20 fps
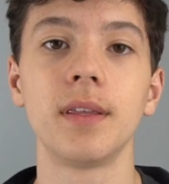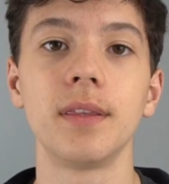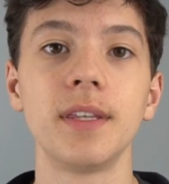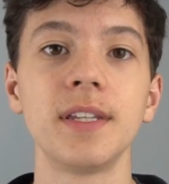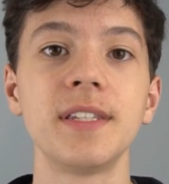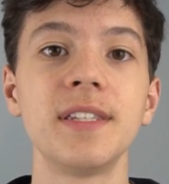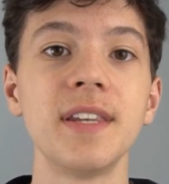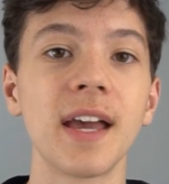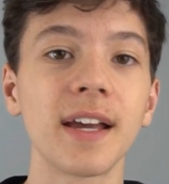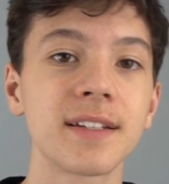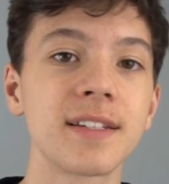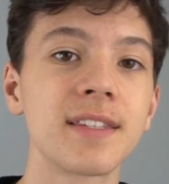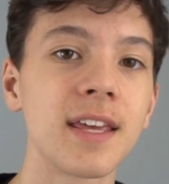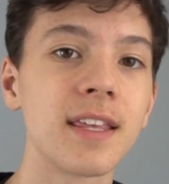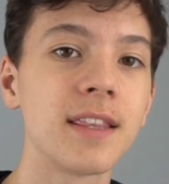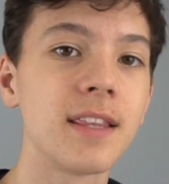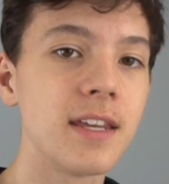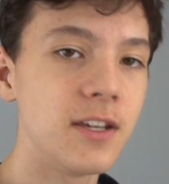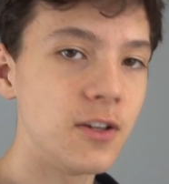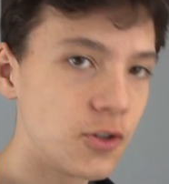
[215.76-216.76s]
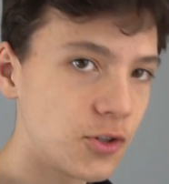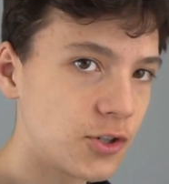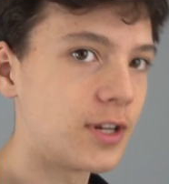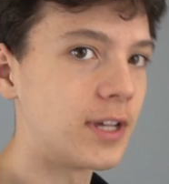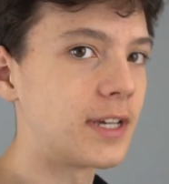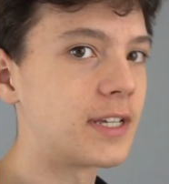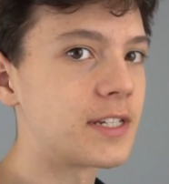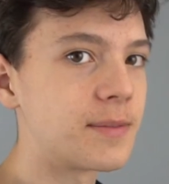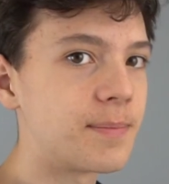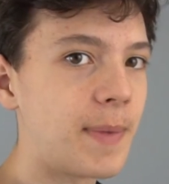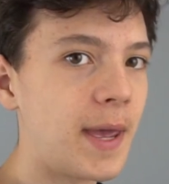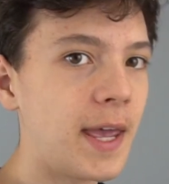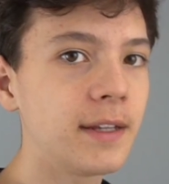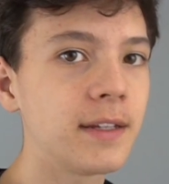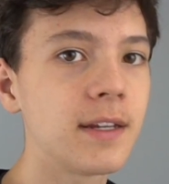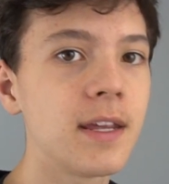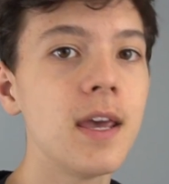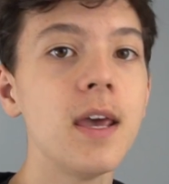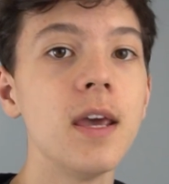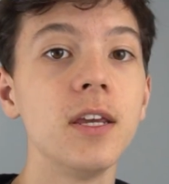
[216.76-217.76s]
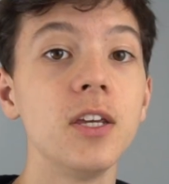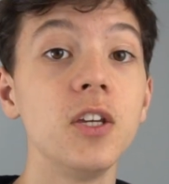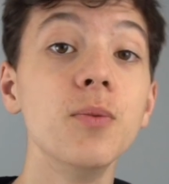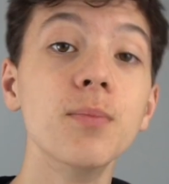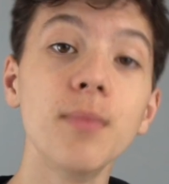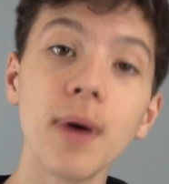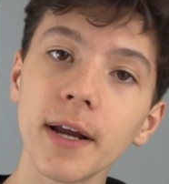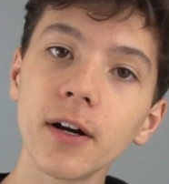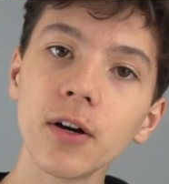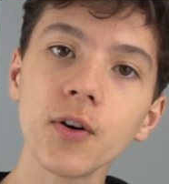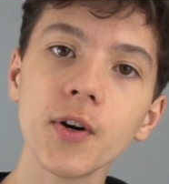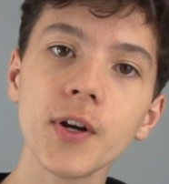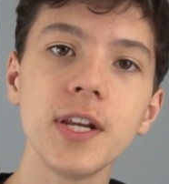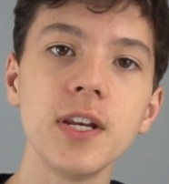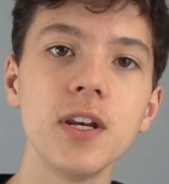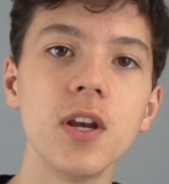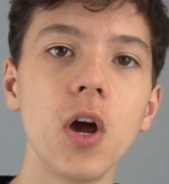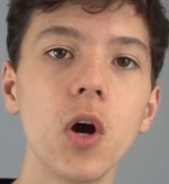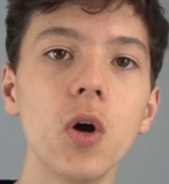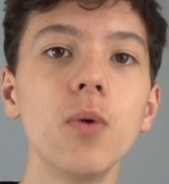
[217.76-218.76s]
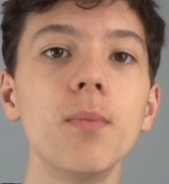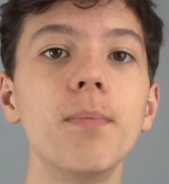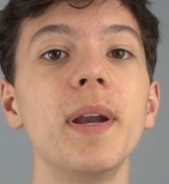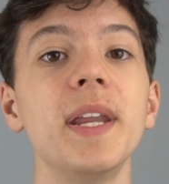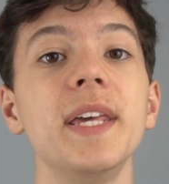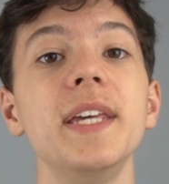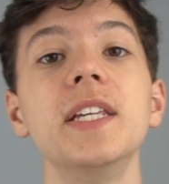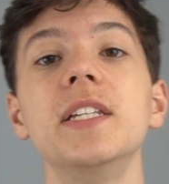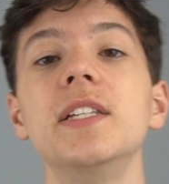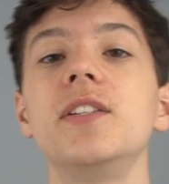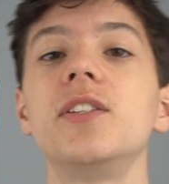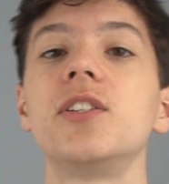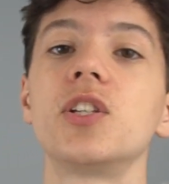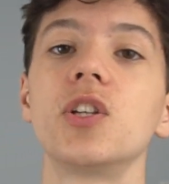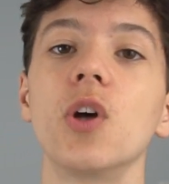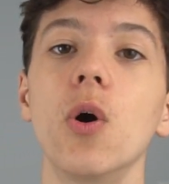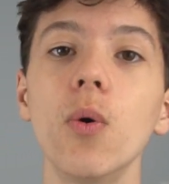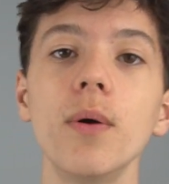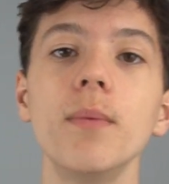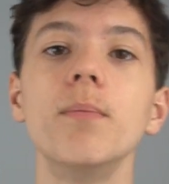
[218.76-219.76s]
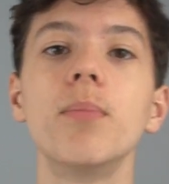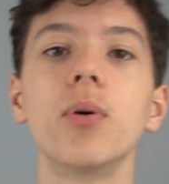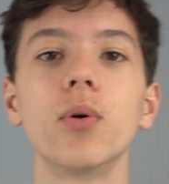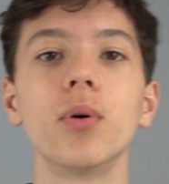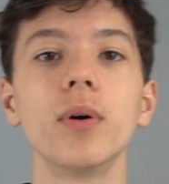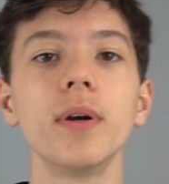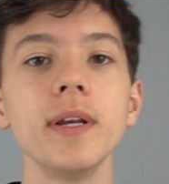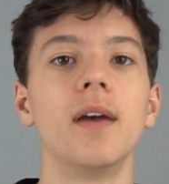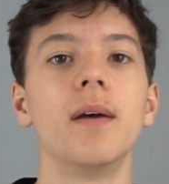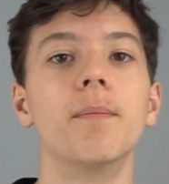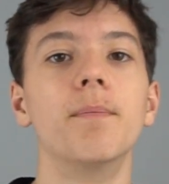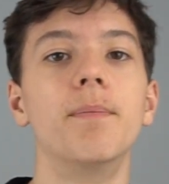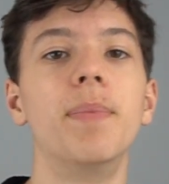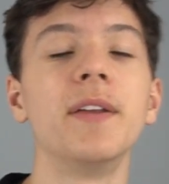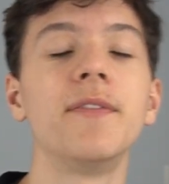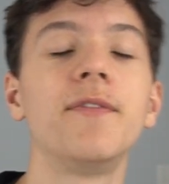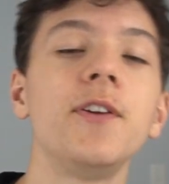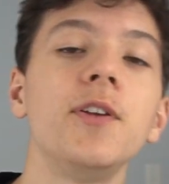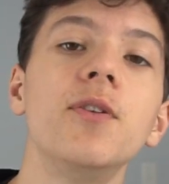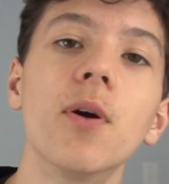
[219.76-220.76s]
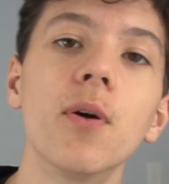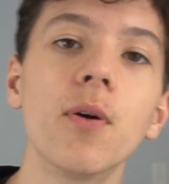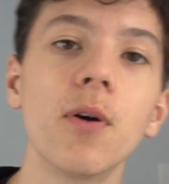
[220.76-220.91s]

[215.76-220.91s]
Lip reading: This next thing that you should expect, you might already know, but it is so important. But if you don't